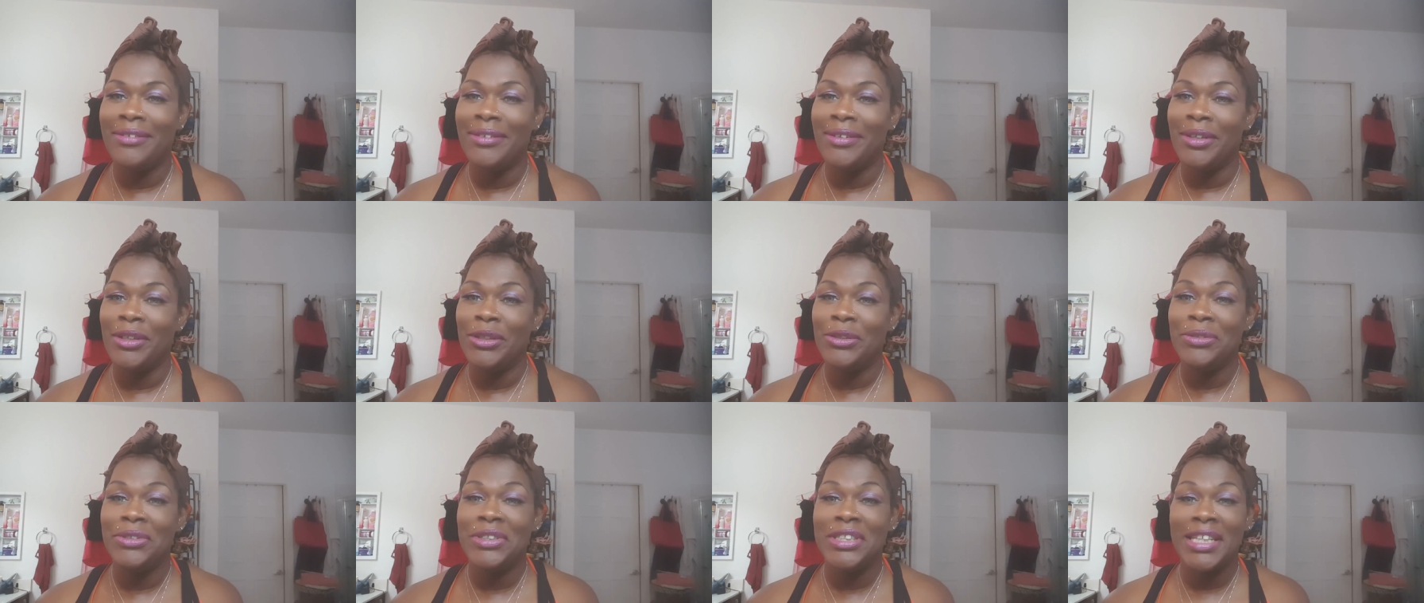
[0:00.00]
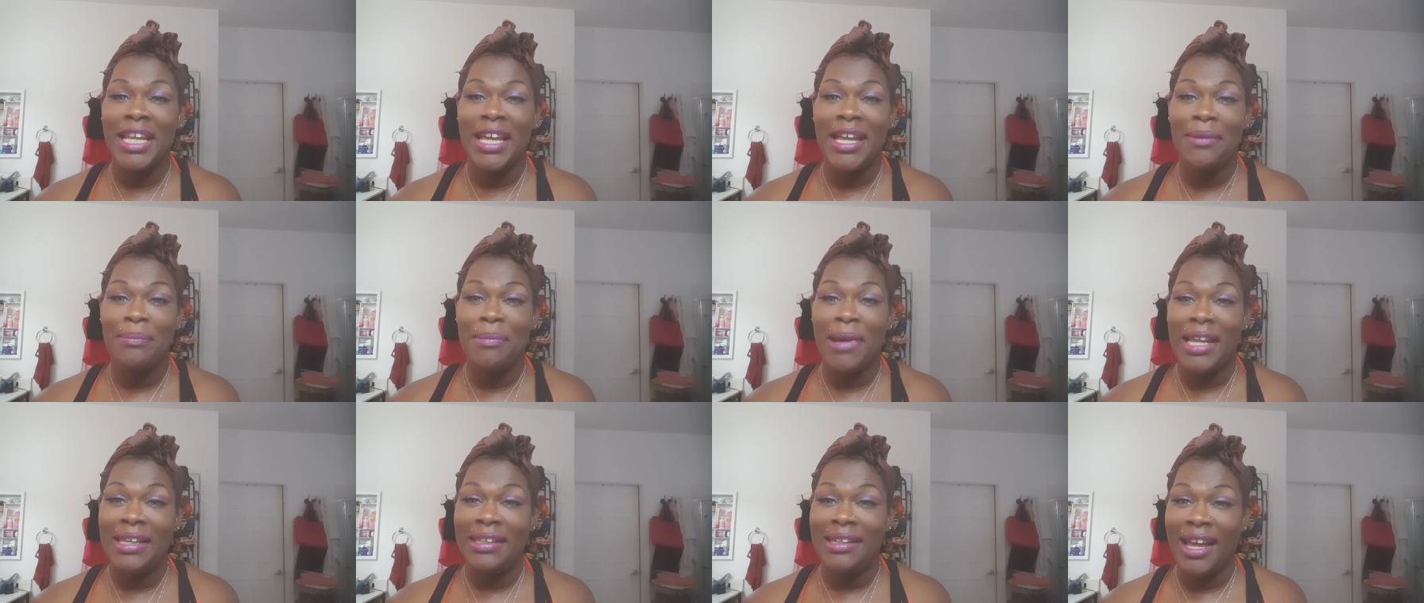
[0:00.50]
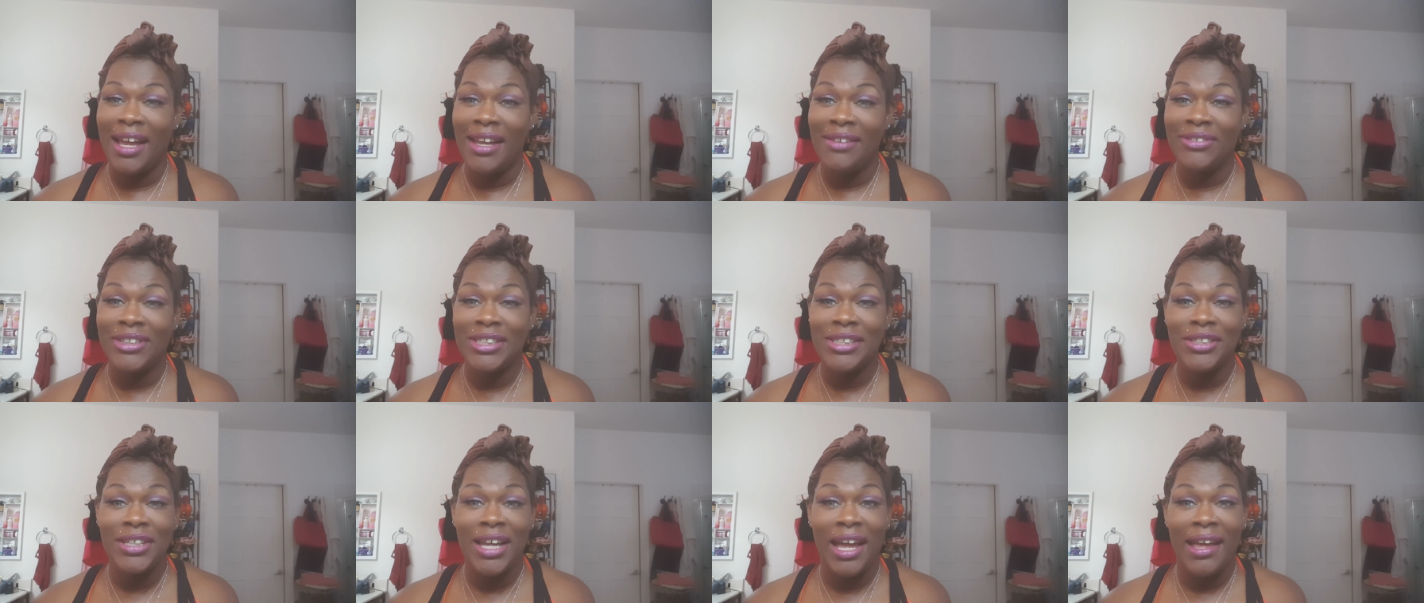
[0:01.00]
Girl, you saved my life
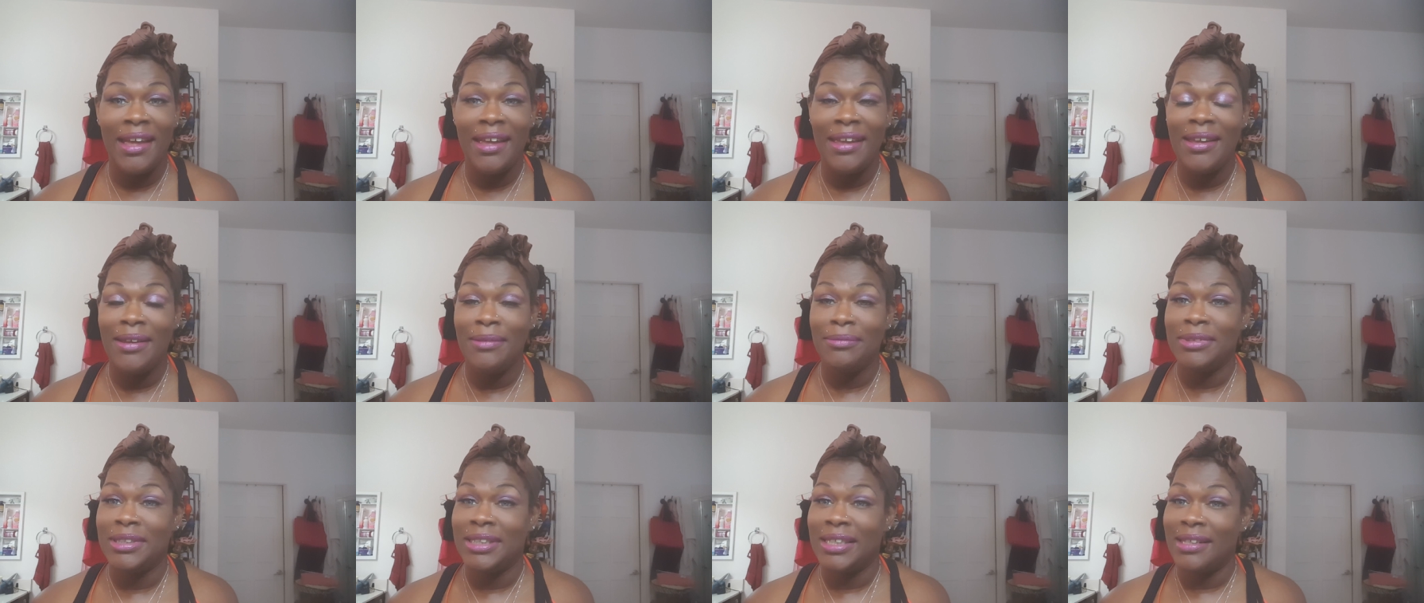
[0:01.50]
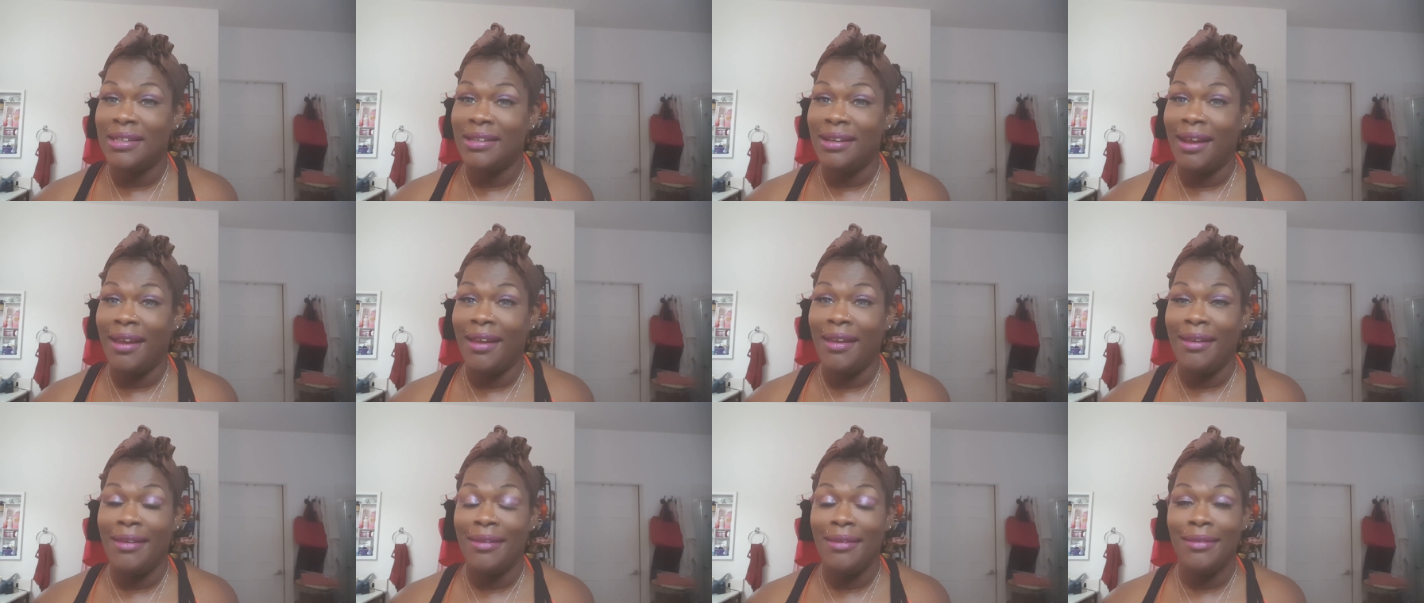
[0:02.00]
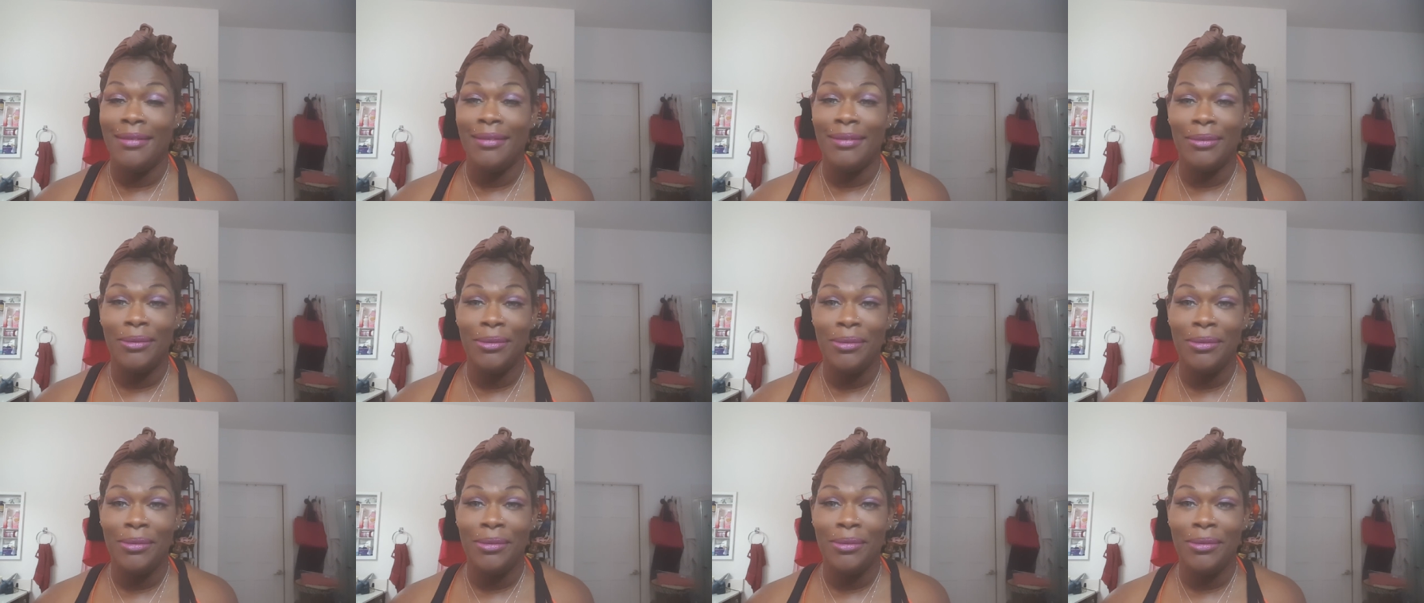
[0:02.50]
because Cheyenne was in a,